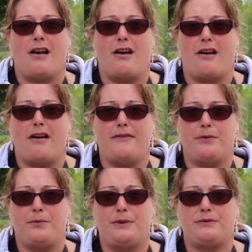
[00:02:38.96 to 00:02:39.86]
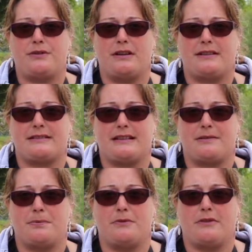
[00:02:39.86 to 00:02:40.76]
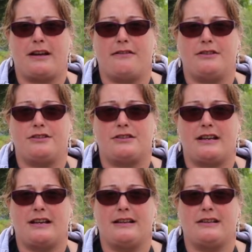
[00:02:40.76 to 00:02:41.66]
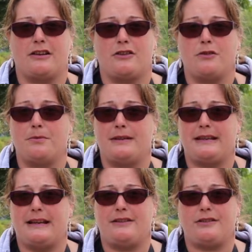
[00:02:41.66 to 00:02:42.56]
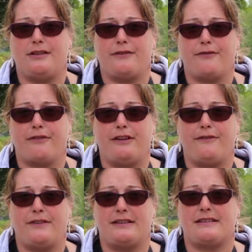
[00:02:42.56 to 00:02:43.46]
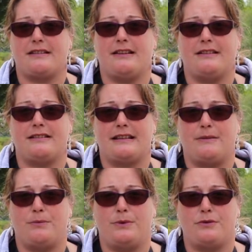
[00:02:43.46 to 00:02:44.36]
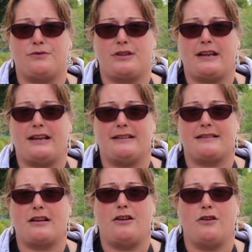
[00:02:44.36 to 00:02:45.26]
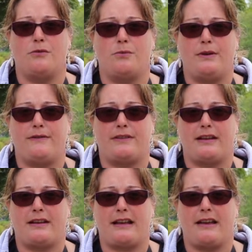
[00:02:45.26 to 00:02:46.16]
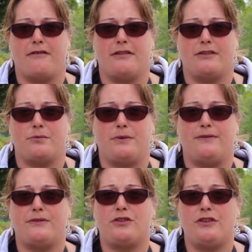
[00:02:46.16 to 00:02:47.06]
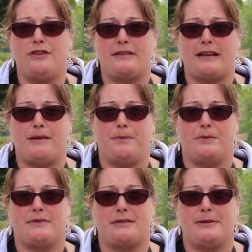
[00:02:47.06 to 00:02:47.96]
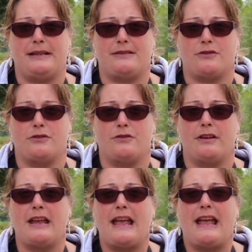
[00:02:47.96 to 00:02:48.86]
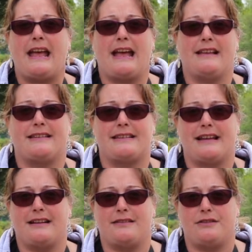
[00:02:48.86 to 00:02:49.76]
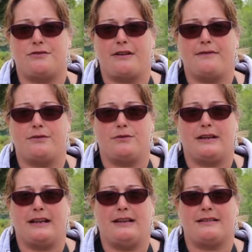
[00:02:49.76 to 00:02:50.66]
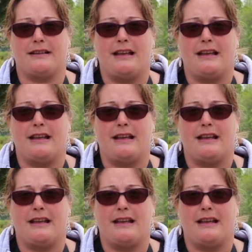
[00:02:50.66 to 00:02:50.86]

Our other wheelchair accessible carriage can accommodate 2 to 3 visitors in wheelchairs along with their carers with 2 tables to eat on and standard travel days.